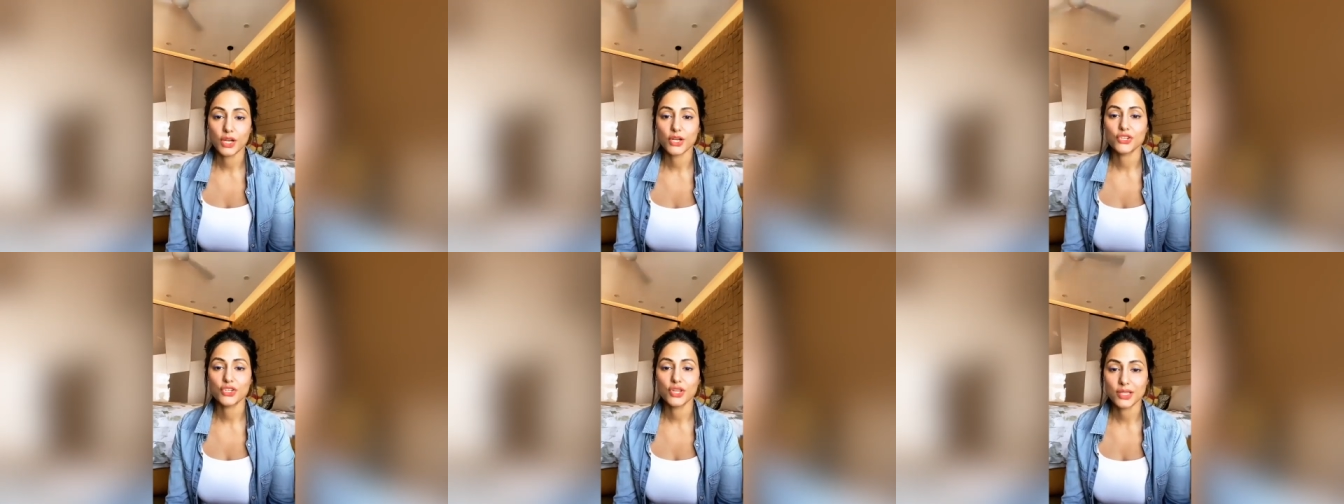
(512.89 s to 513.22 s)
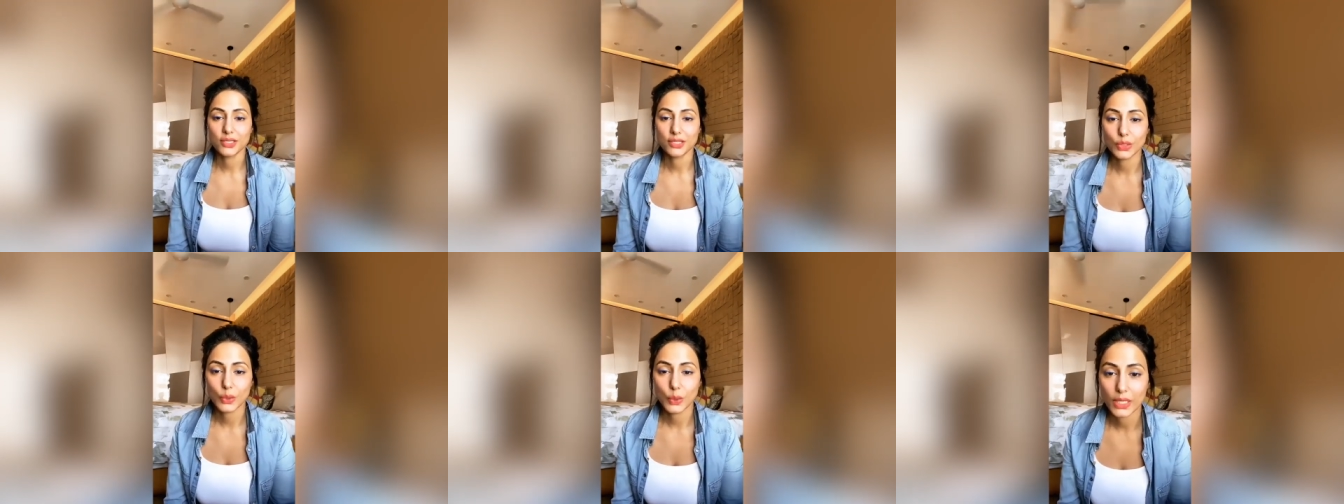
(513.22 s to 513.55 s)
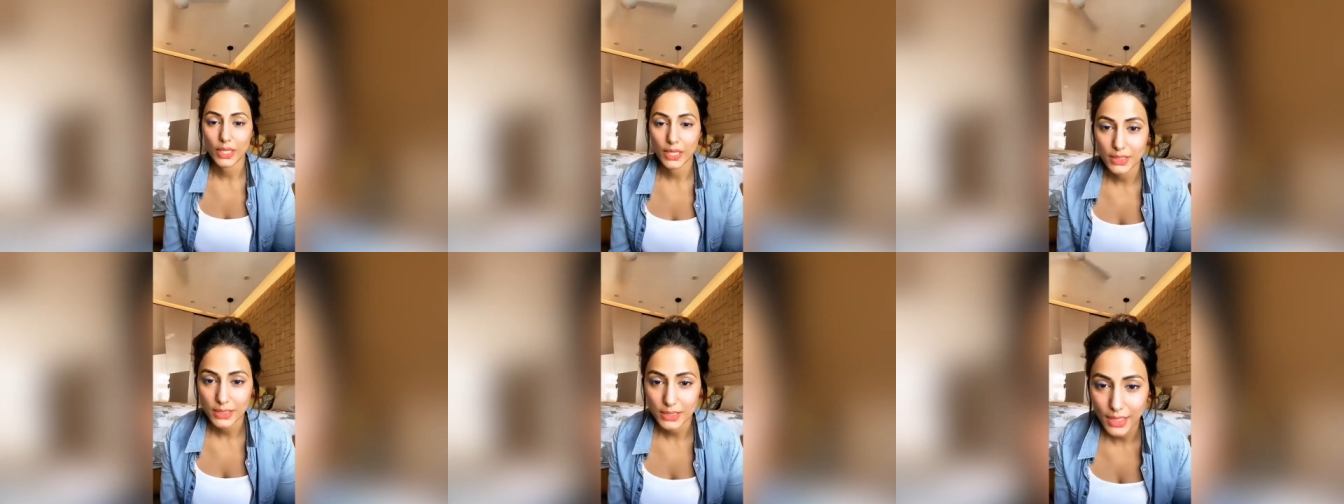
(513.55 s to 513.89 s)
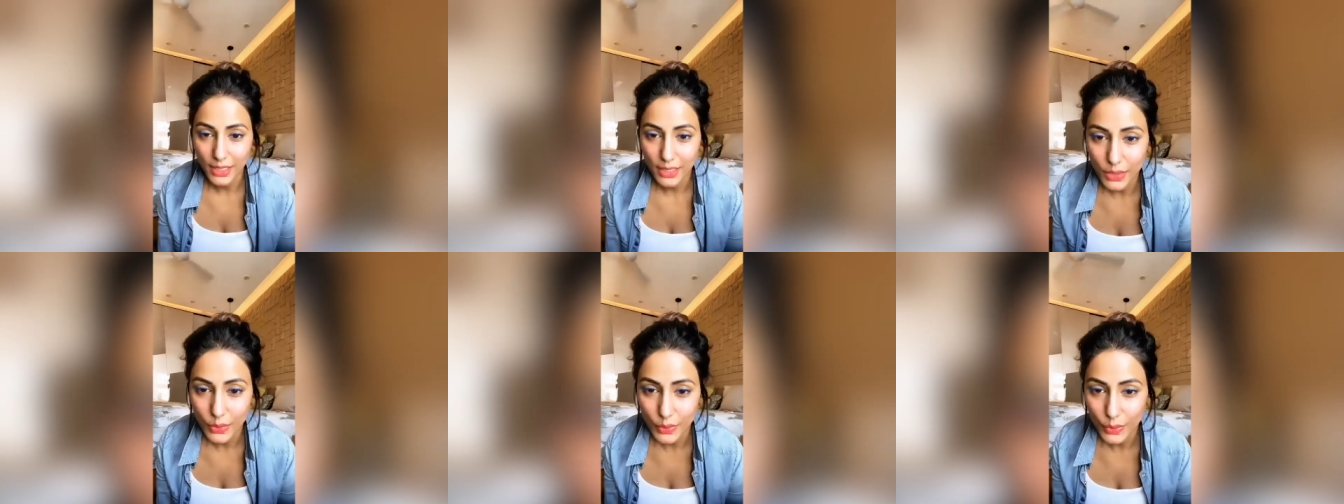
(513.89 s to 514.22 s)
Ranjana is so nice.
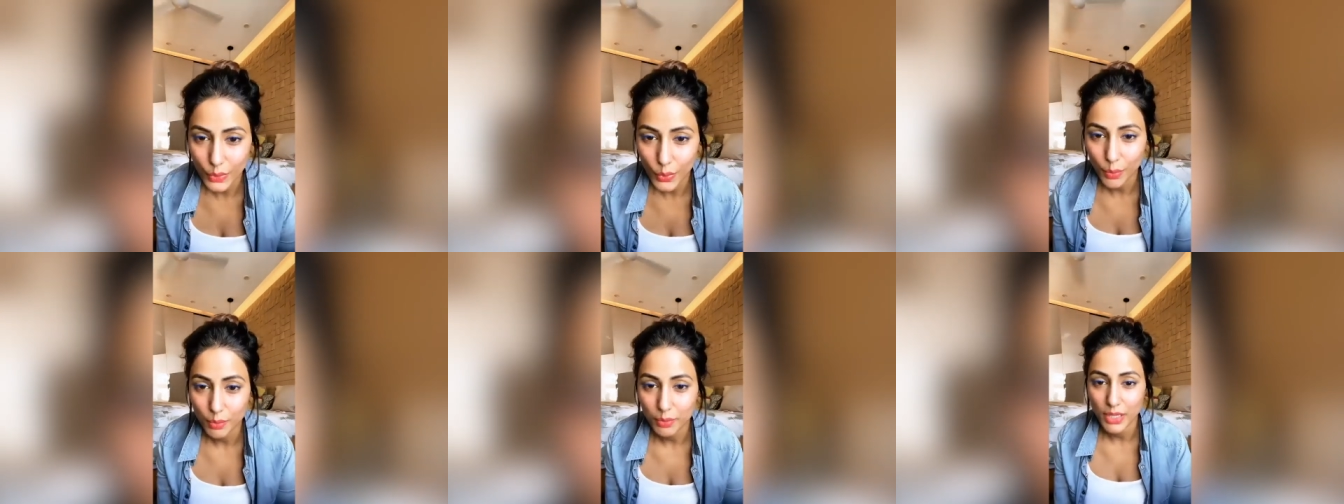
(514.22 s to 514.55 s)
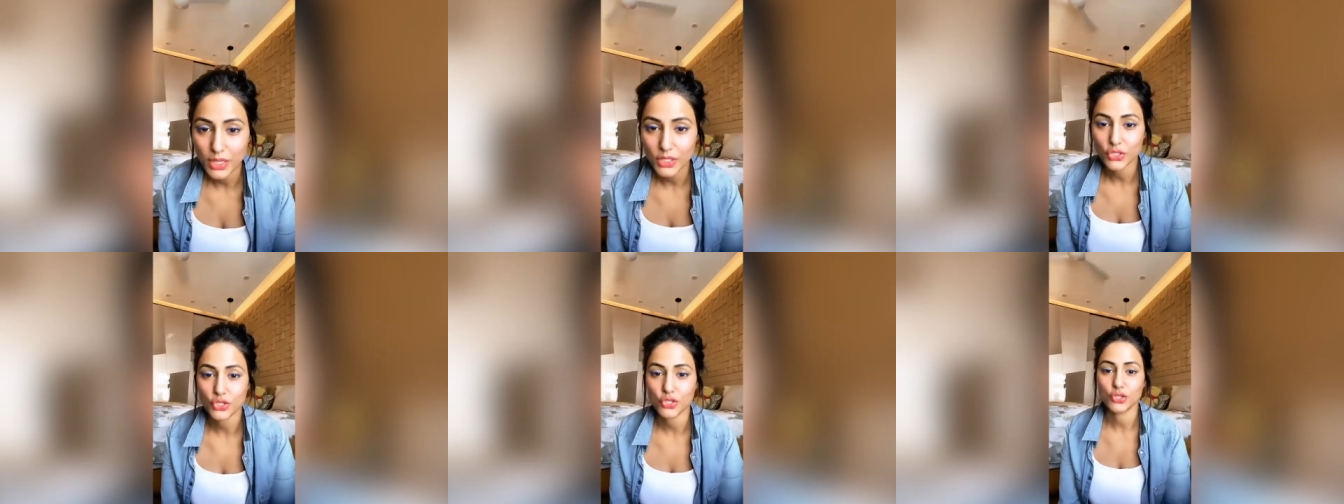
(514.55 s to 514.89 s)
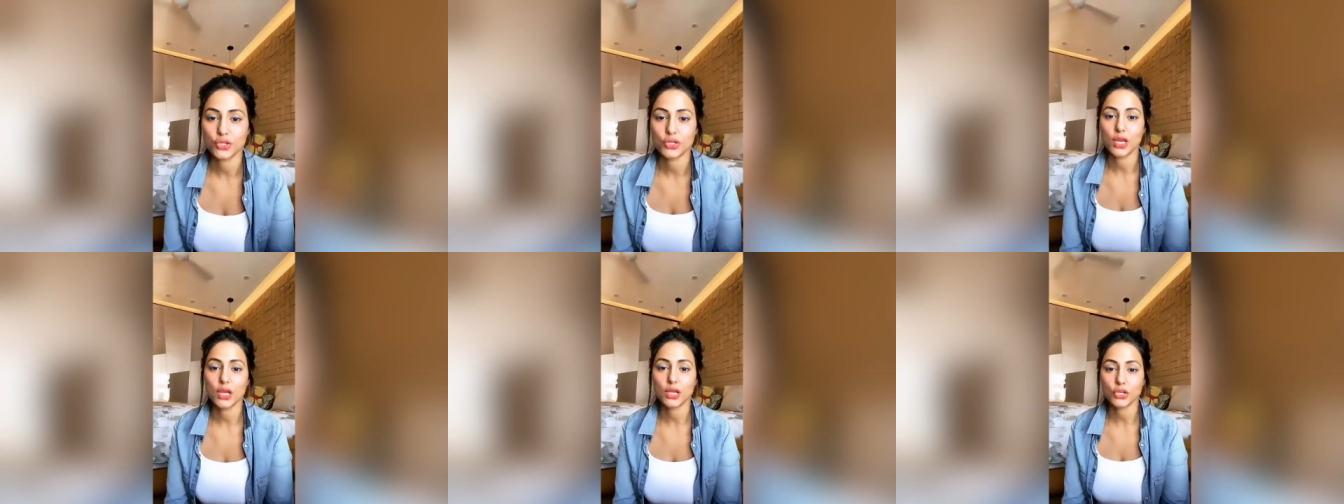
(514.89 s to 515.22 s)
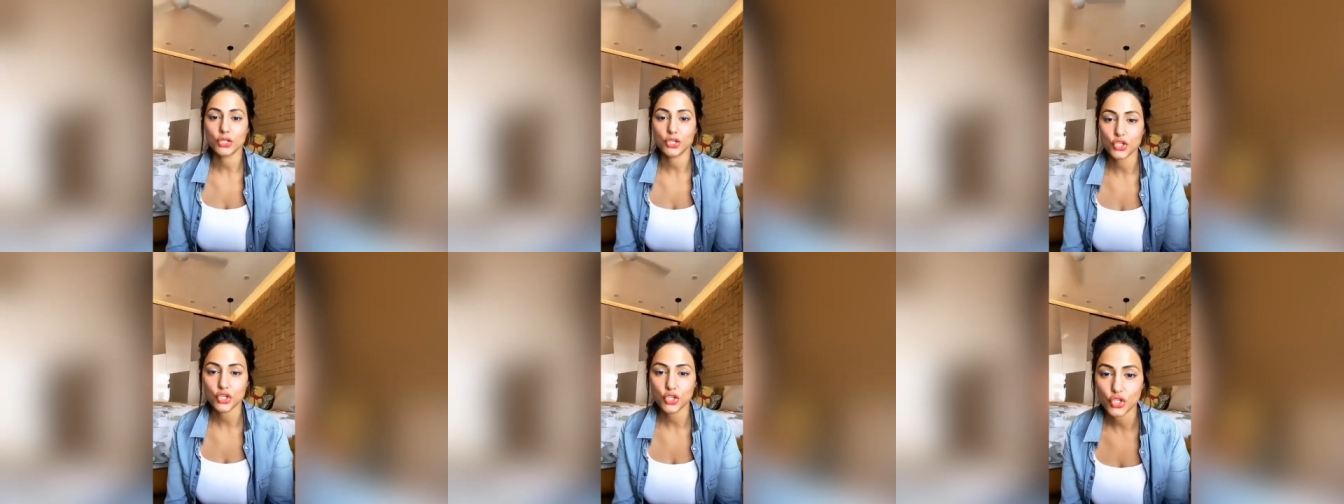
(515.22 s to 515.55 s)
Thank you so much.
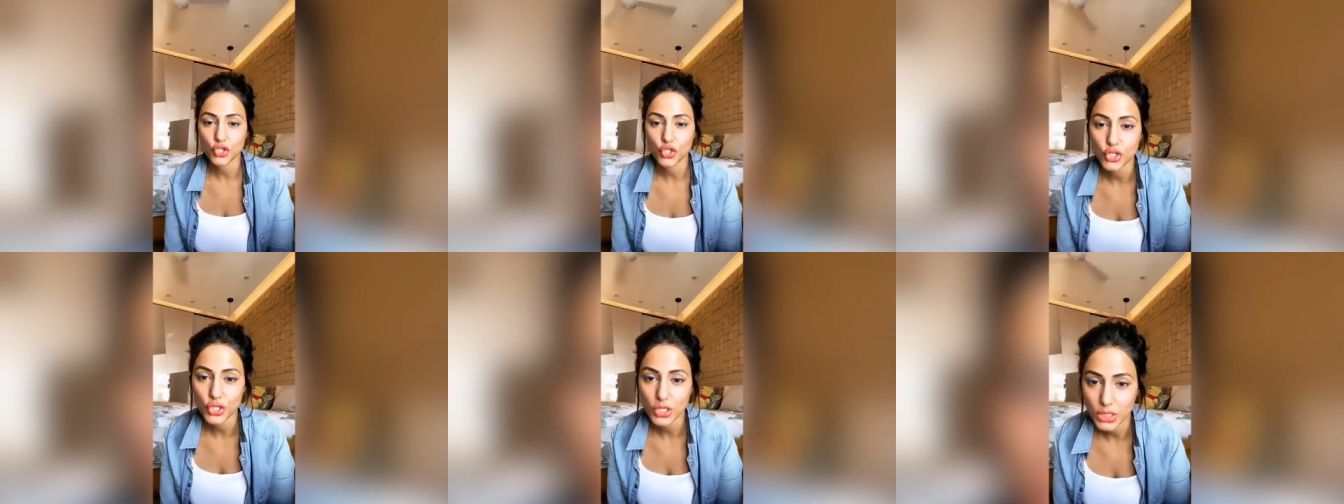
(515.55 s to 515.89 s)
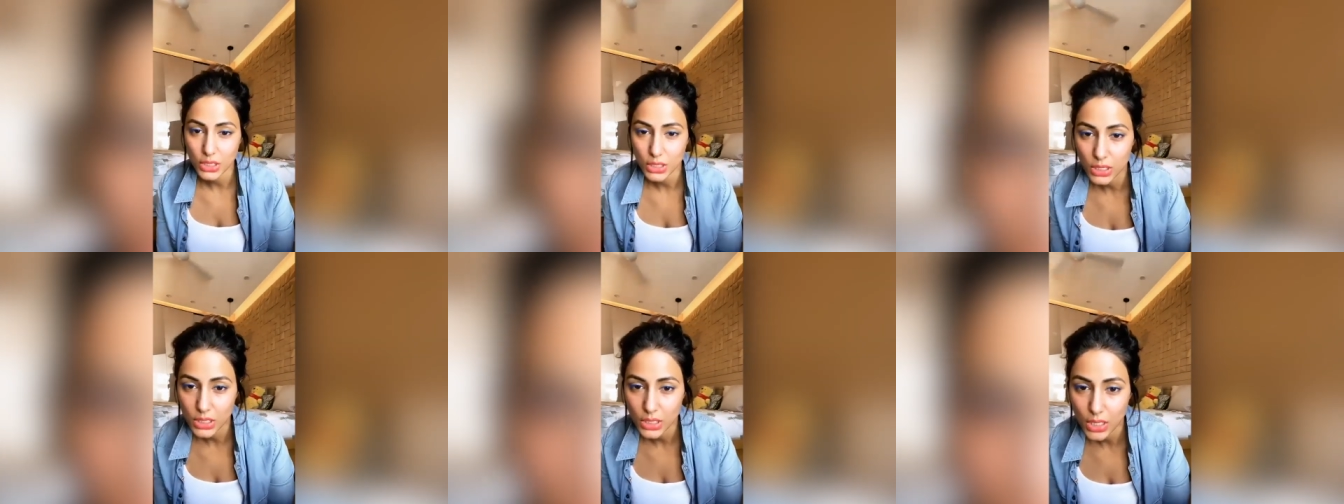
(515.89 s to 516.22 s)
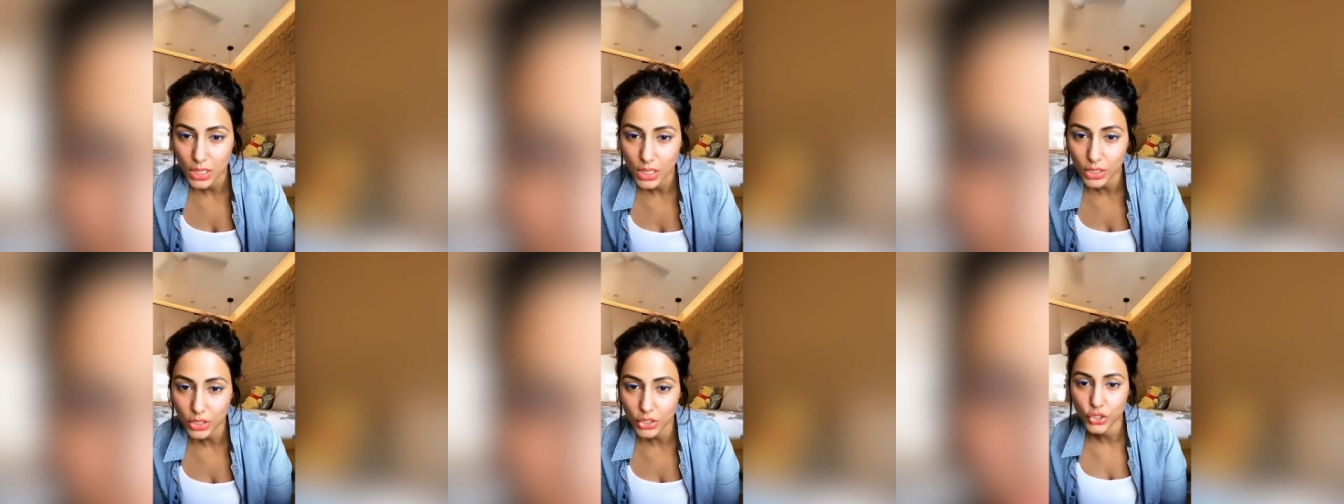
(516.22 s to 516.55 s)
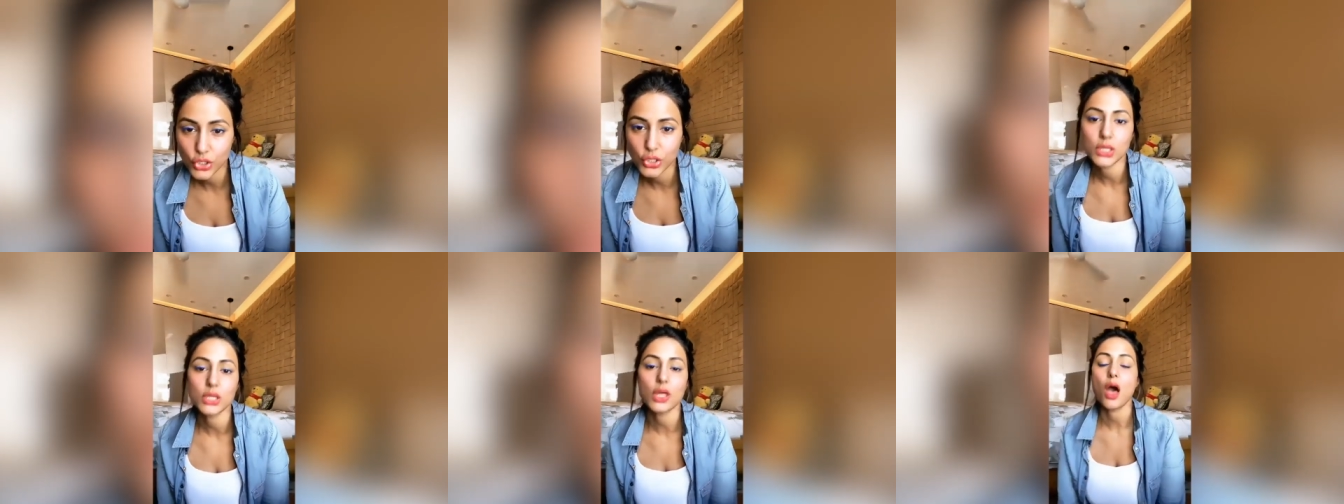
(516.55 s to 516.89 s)

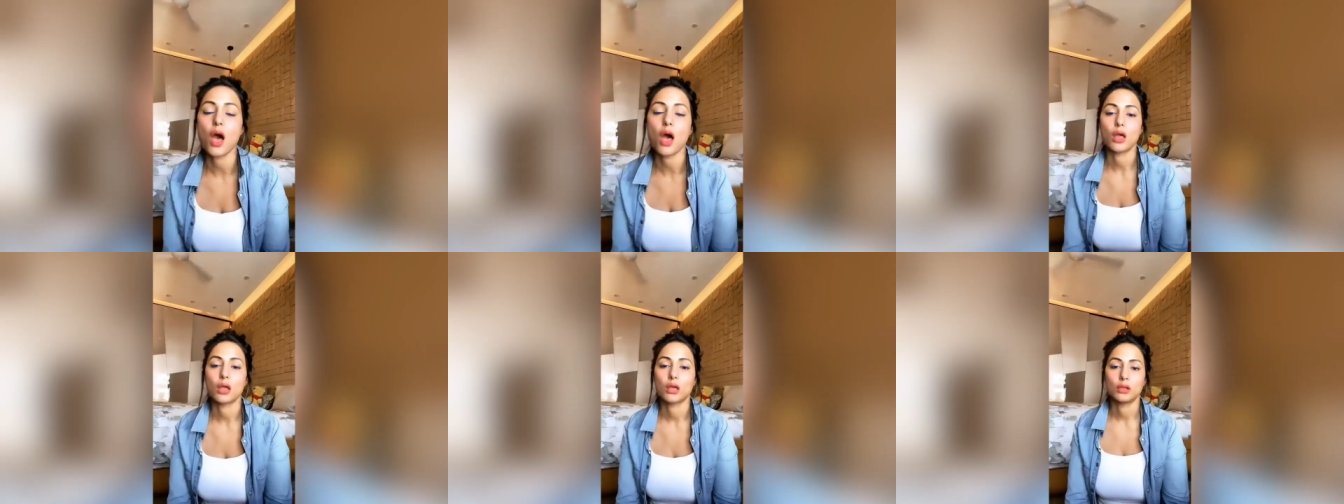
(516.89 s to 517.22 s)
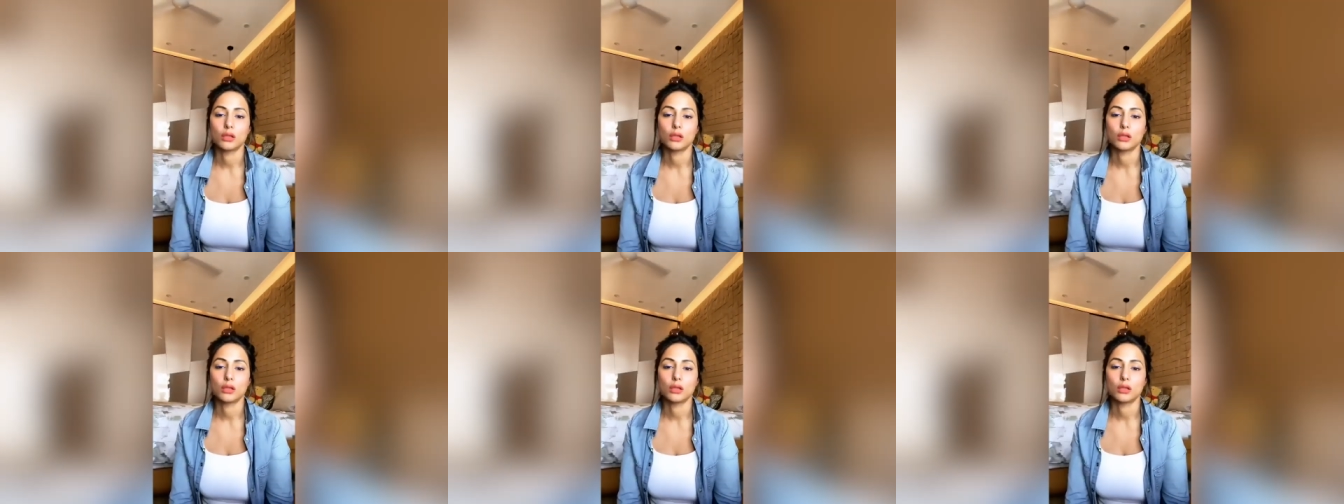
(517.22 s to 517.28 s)
Akshata.